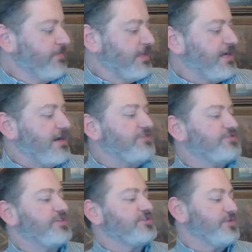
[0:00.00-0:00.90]
All right, so
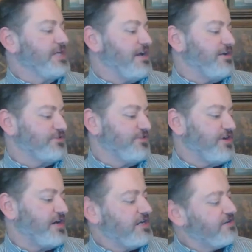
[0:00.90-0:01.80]
this one I also
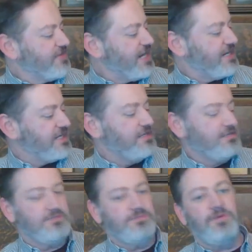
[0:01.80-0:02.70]
thought of Katie
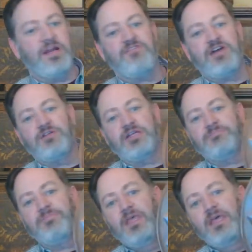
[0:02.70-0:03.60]
when I found
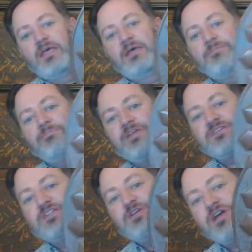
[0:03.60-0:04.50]
it because
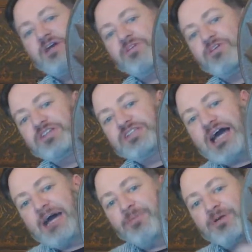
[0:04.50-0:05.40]
I don't come across
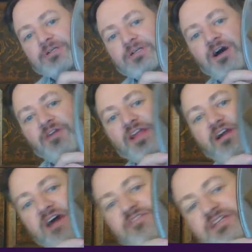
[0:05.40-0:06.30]
copper all that
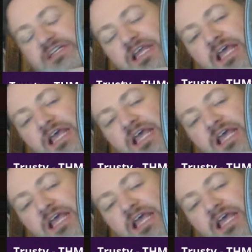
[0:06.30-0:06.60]
often.